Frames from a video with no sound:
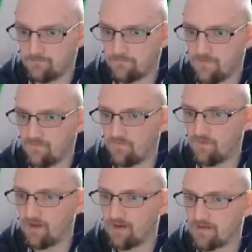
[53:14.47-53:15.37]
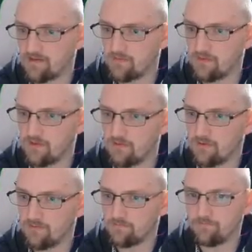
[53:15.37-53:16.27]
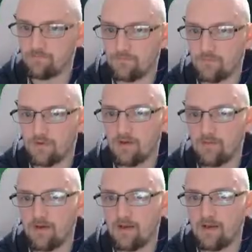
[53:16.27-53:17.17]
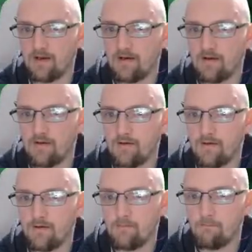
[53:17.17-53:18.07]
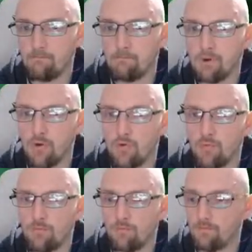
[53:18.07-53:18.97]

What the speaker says: In fact, here we go, look. We'll come in here. Boom.